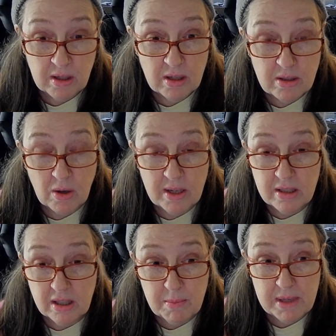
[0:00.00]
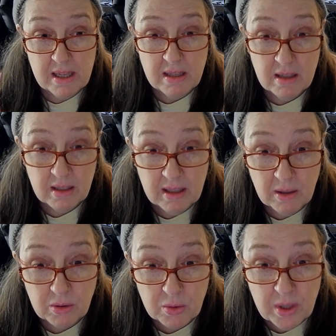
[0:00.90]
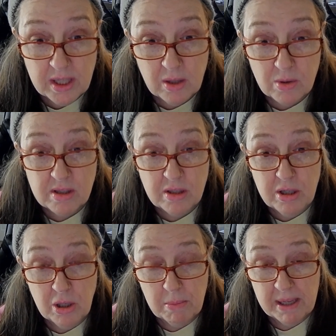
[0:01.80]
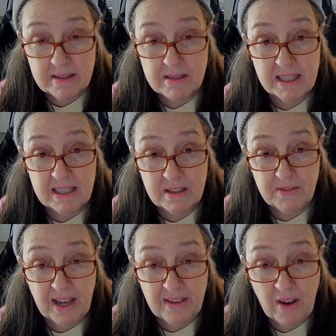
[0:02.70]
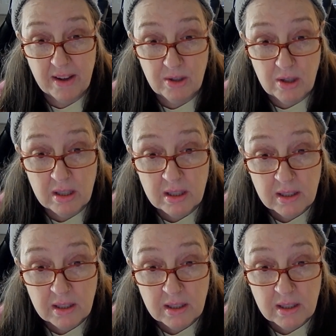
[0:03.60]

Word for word: So it took me, you know, three years and two months to get to 500.